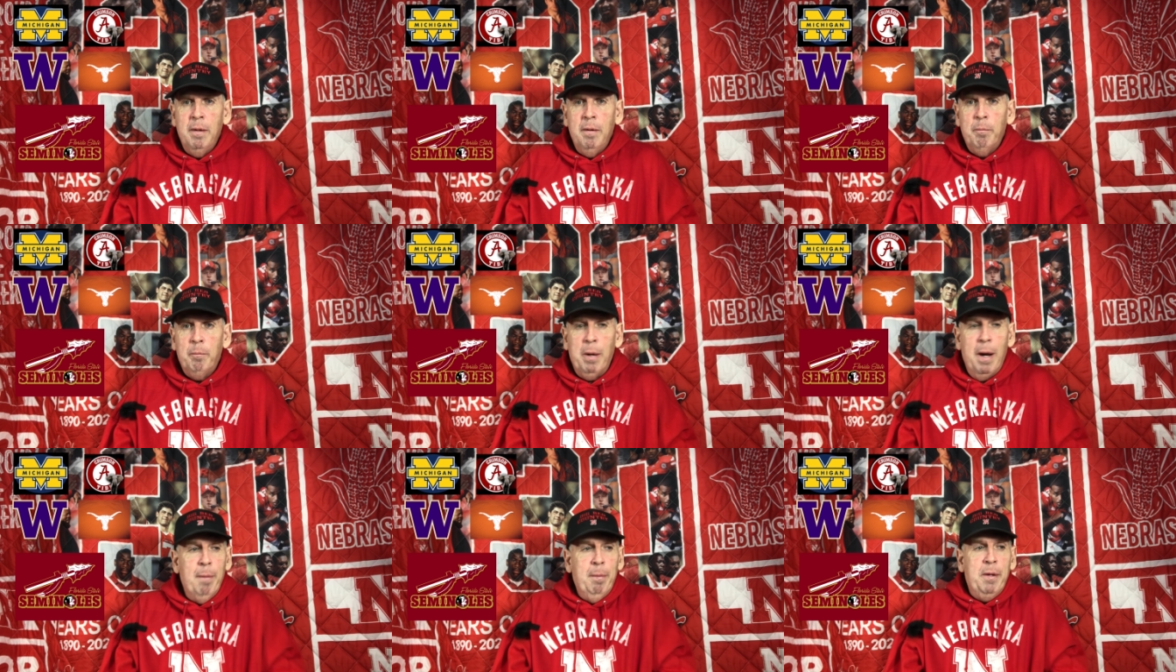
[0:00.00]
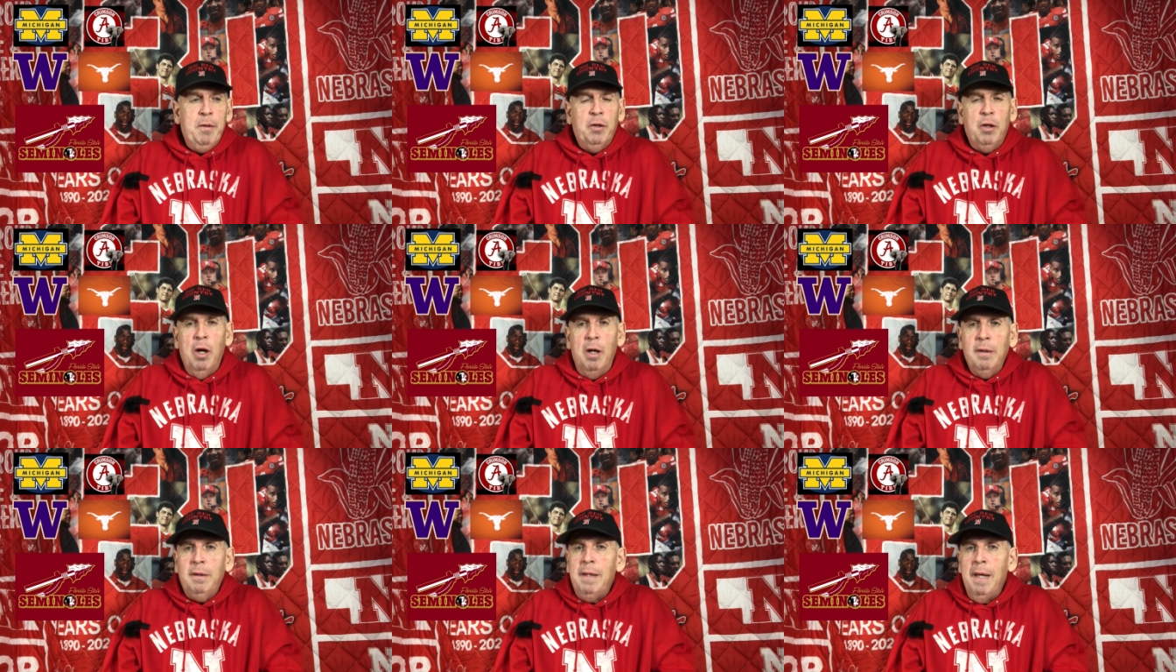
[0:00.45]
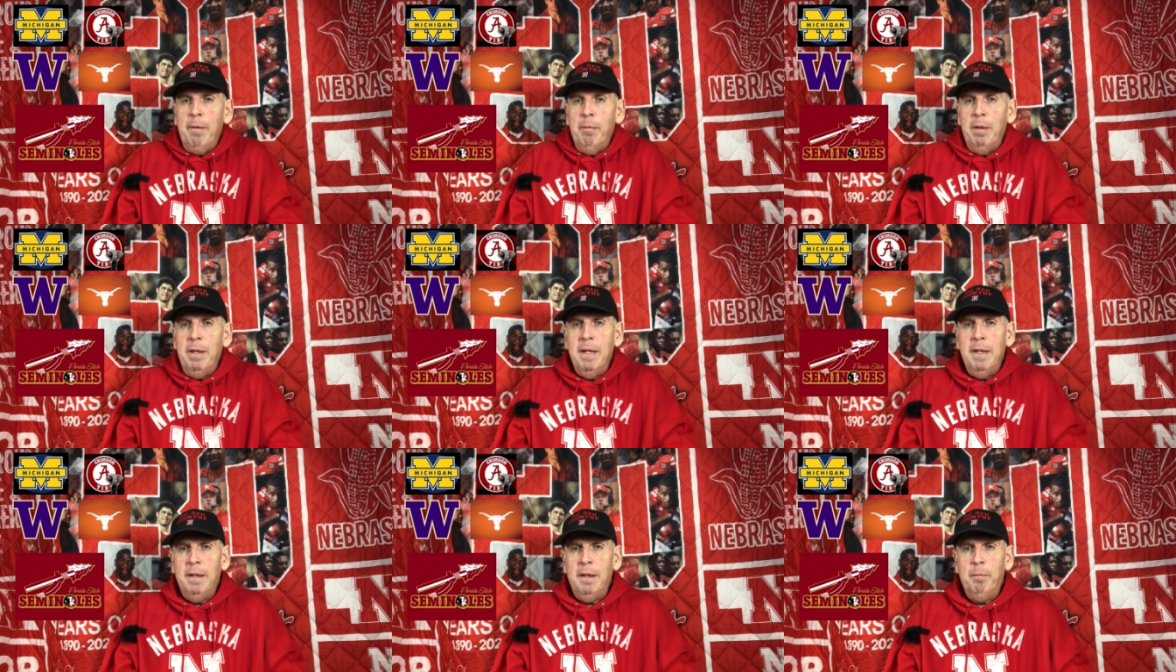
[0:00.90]
Probably thought they
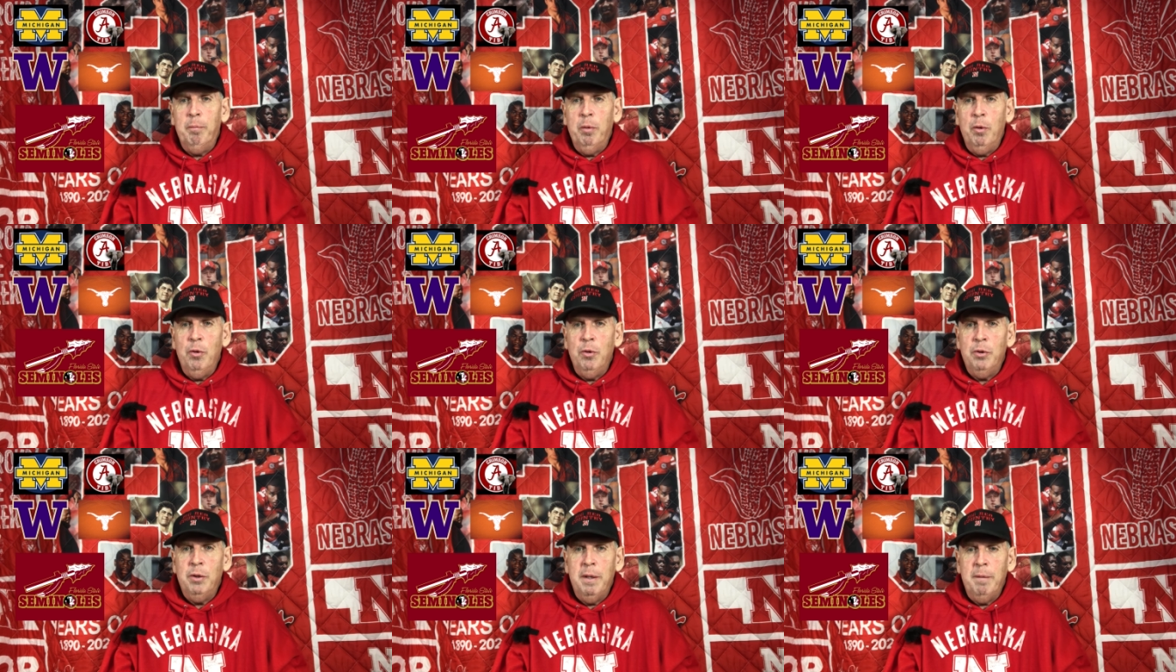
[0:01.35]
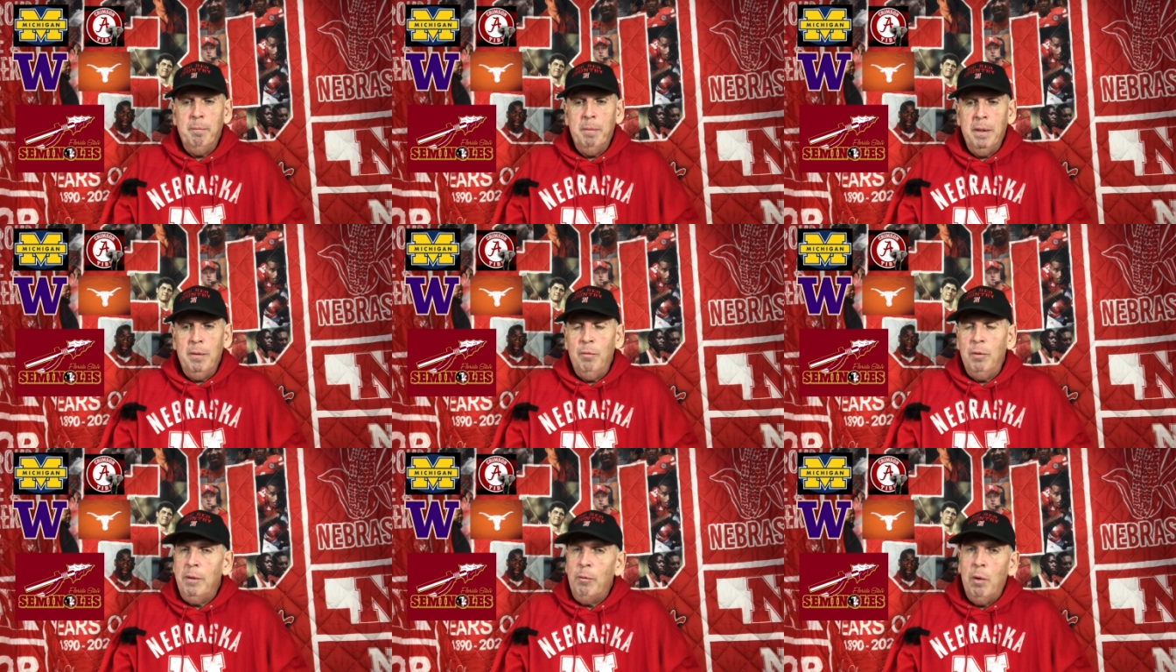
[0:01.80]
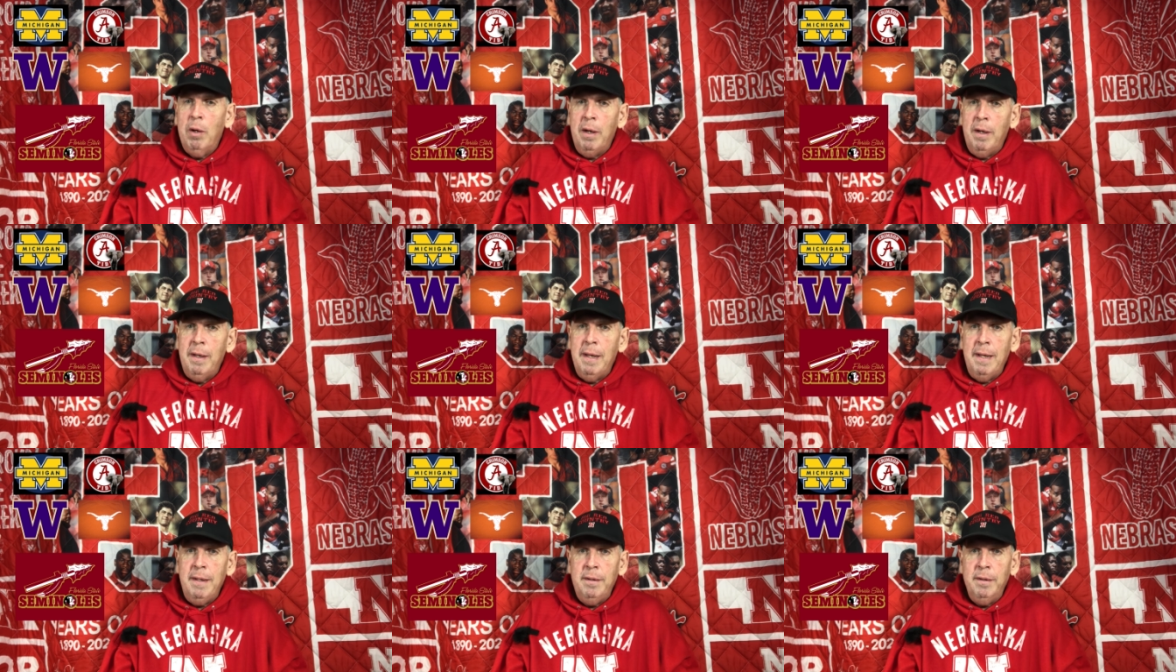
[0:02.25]
would end up losing, but we, what
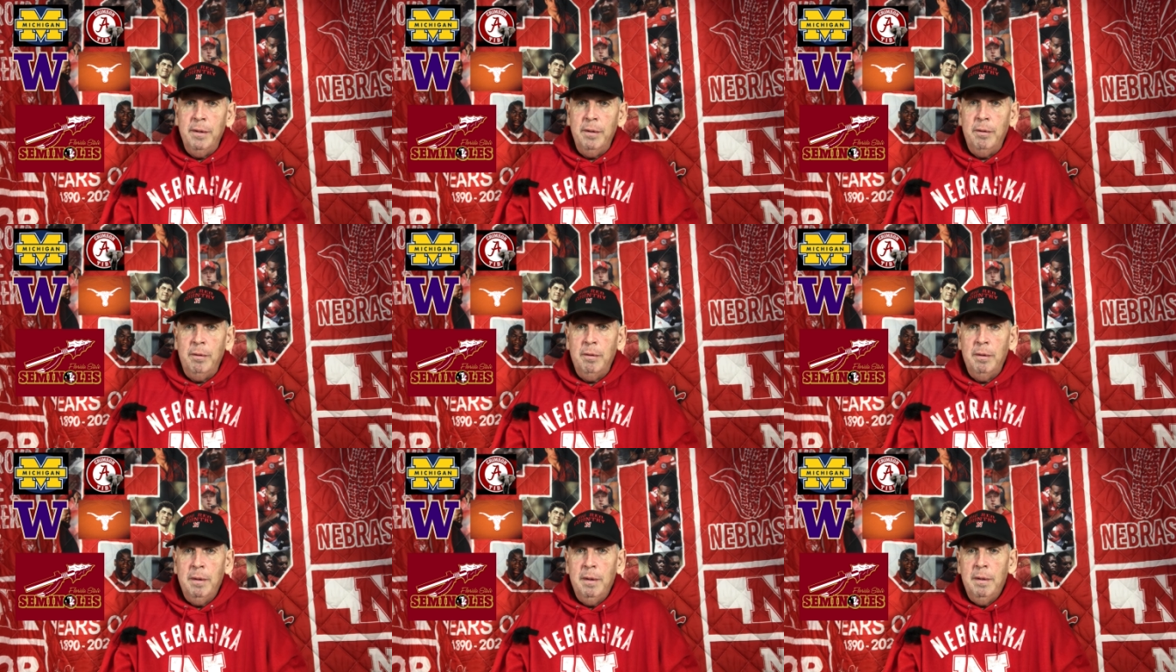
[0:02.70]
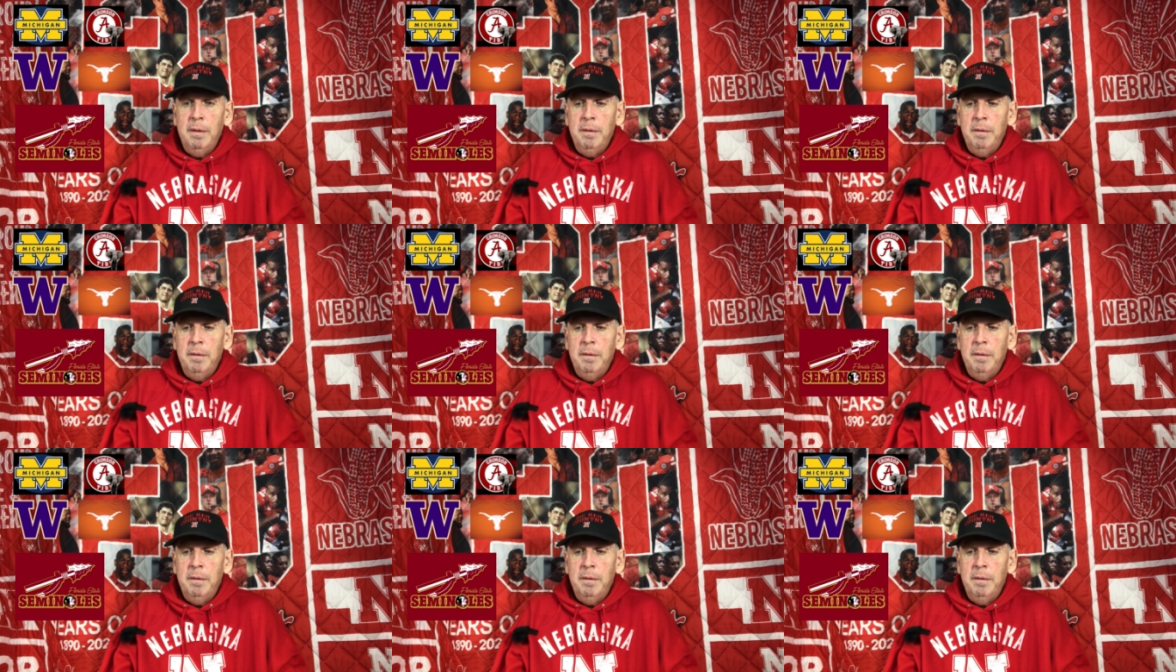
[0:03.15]
did they do?